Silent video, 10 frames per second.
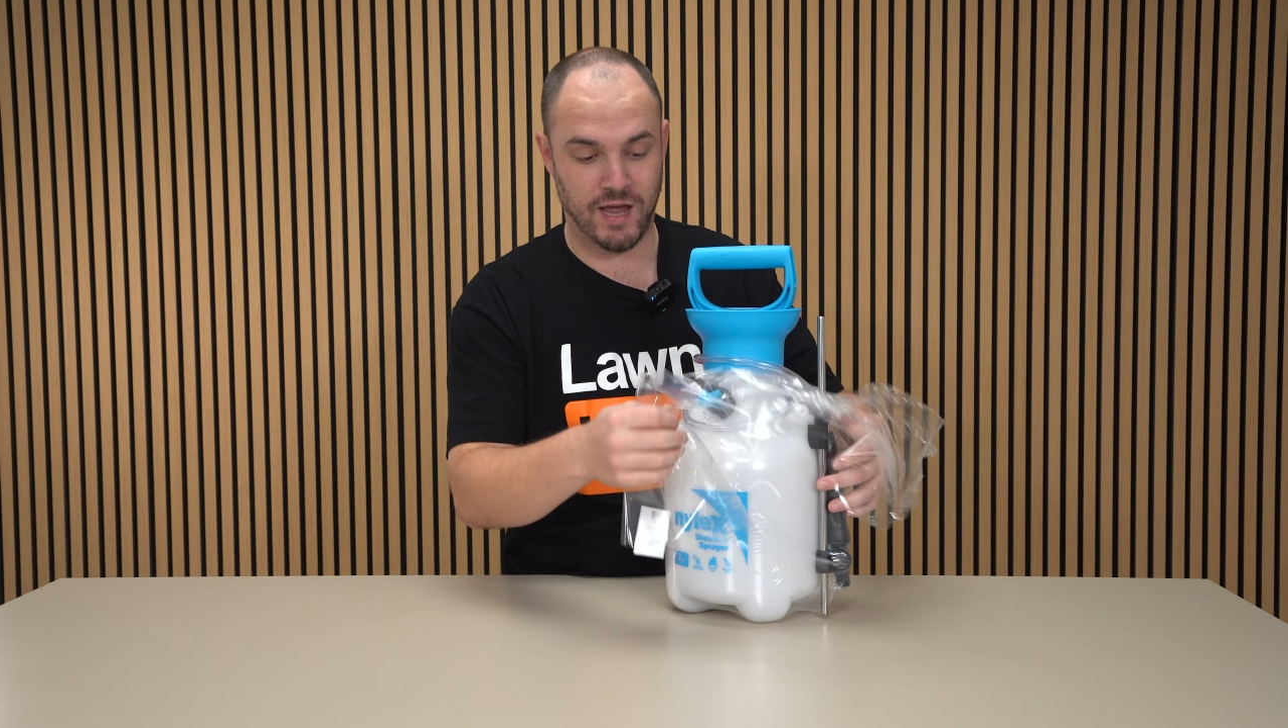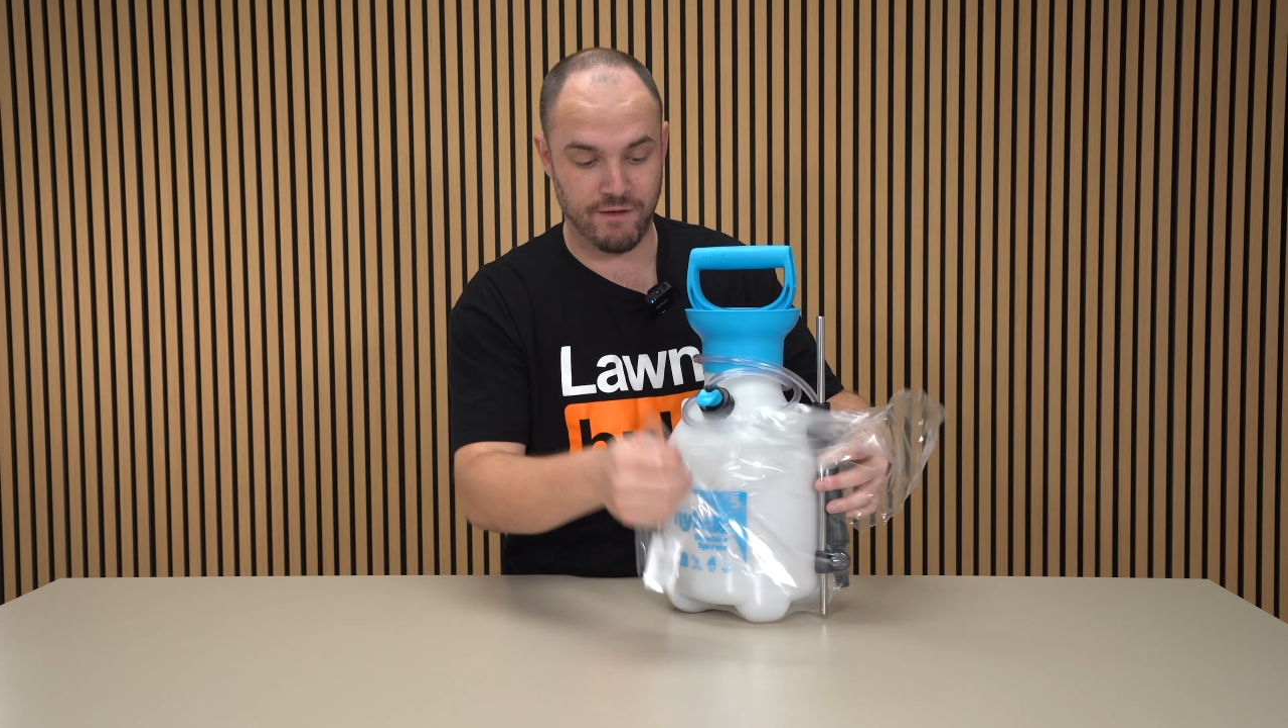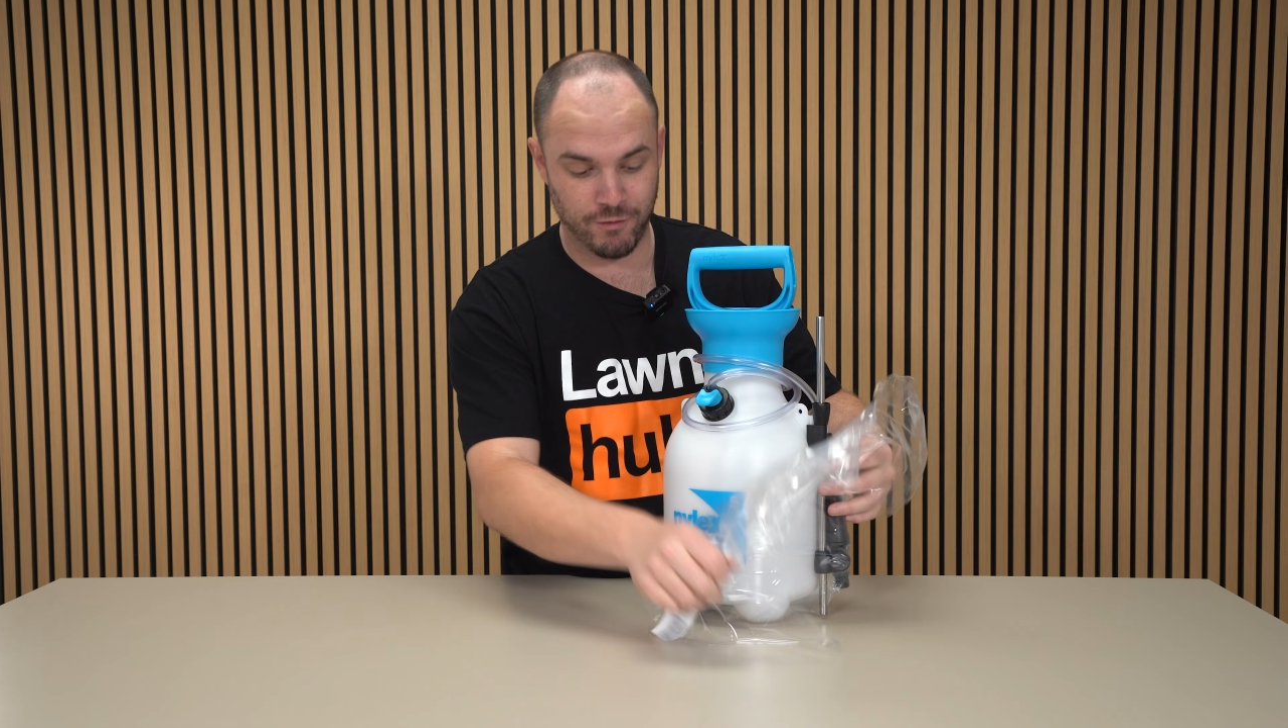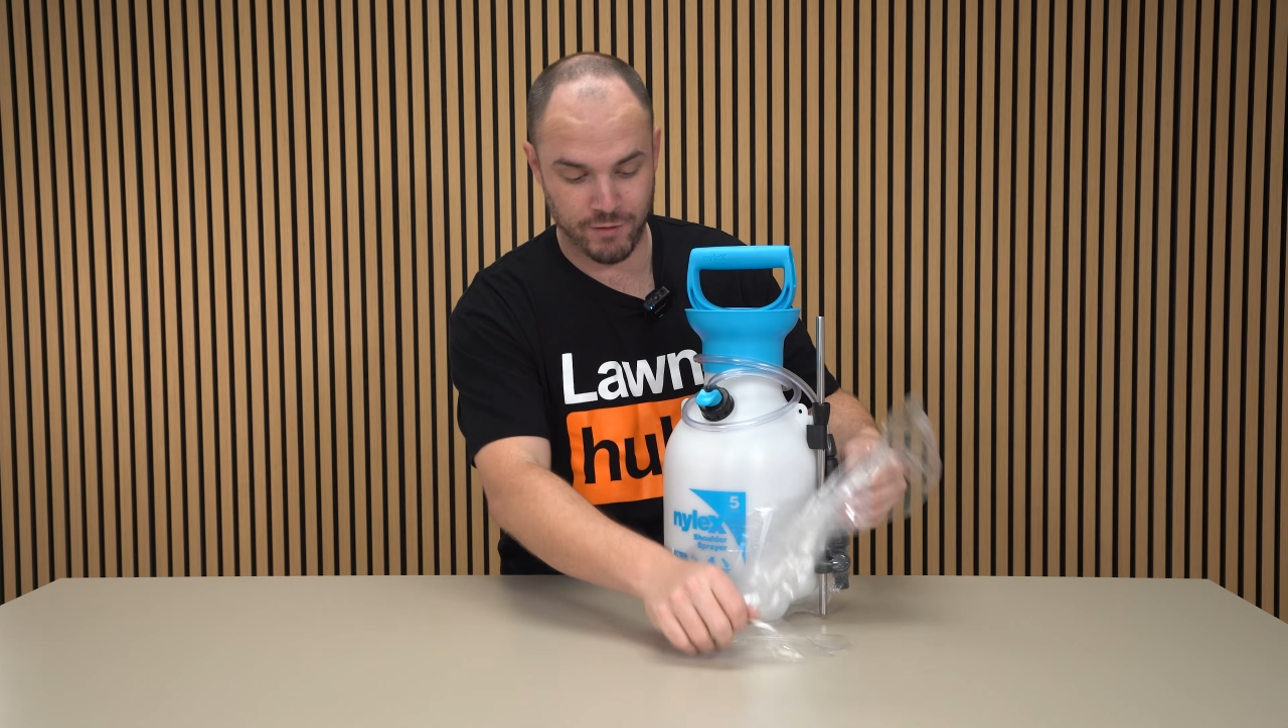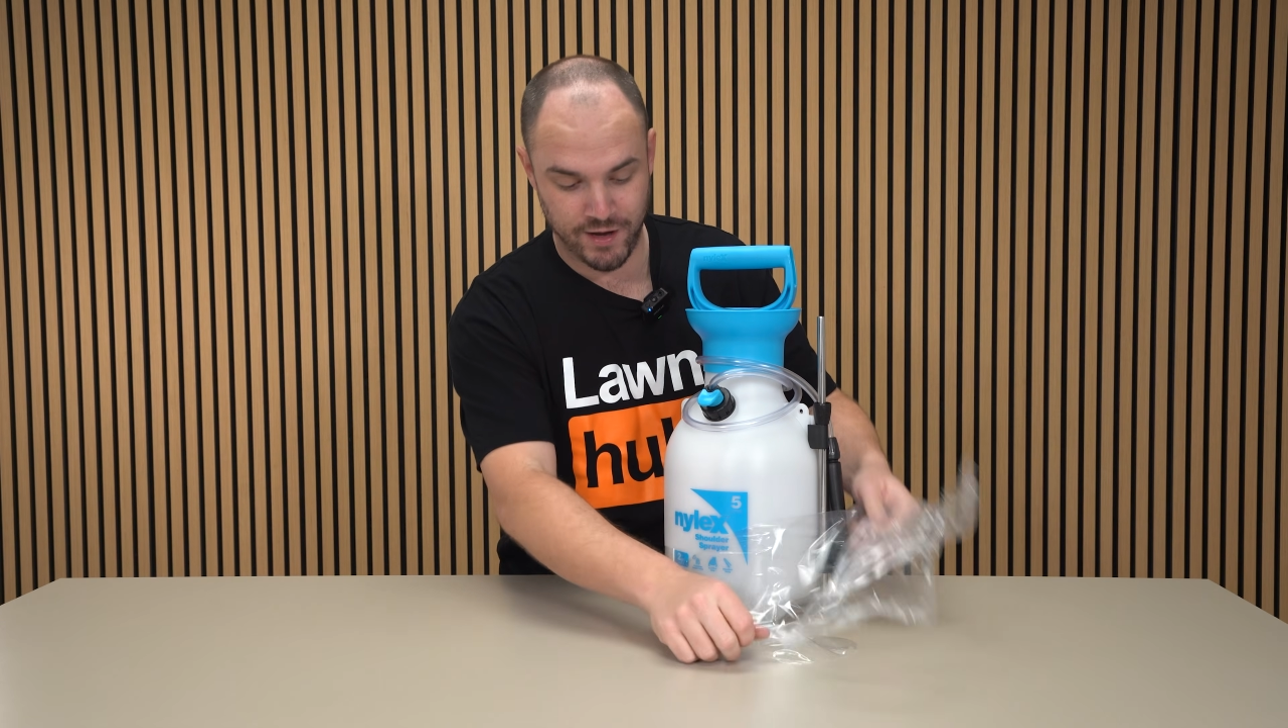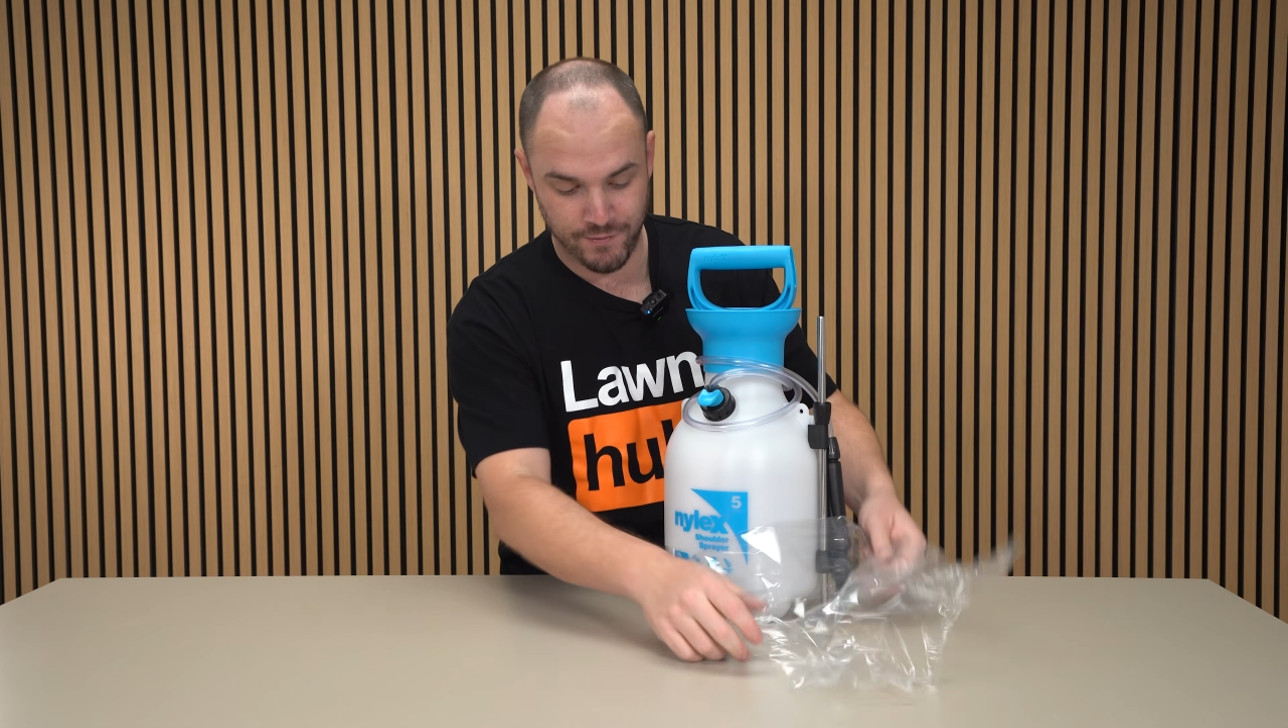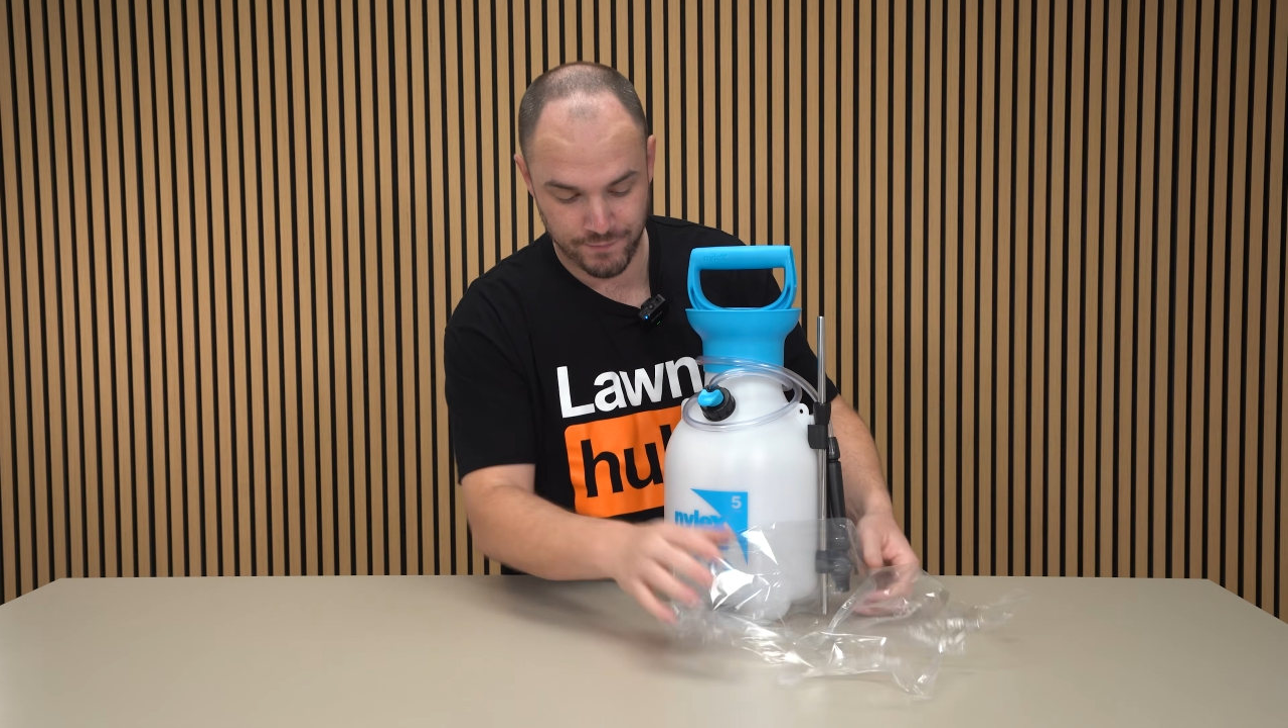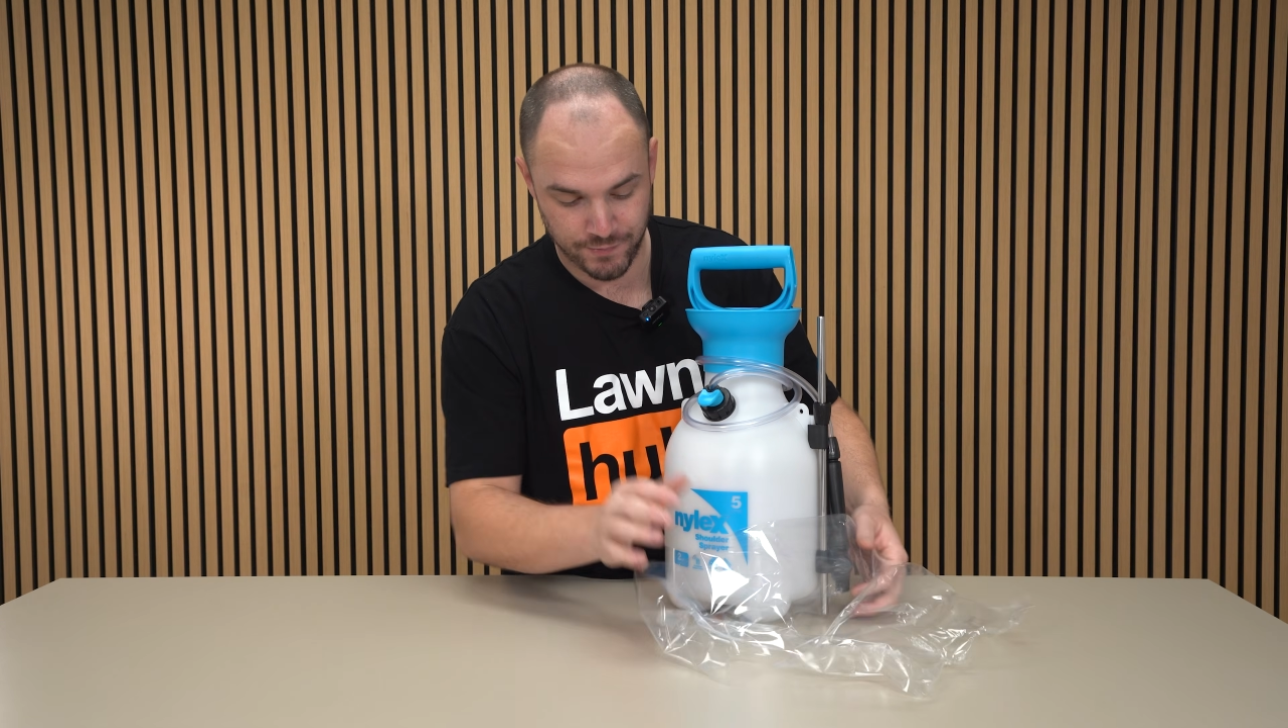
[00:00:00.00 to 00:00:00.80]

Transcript: everywhere.